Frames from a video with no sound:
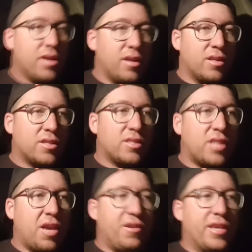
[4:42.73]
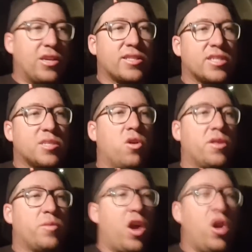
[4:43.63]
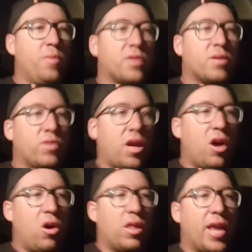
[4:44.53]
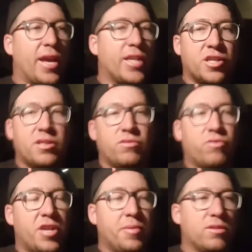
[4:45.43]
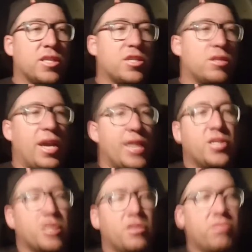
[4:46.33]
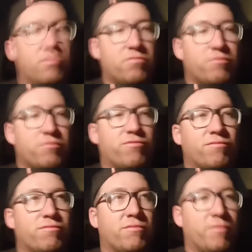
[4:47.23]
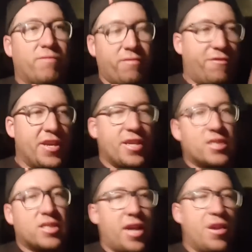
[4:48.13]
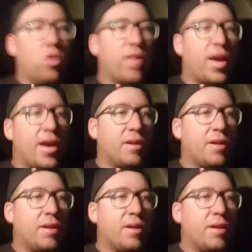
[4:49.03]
Definitely cost us more than we hoped with the whole engine rebuild, engine fix and all that.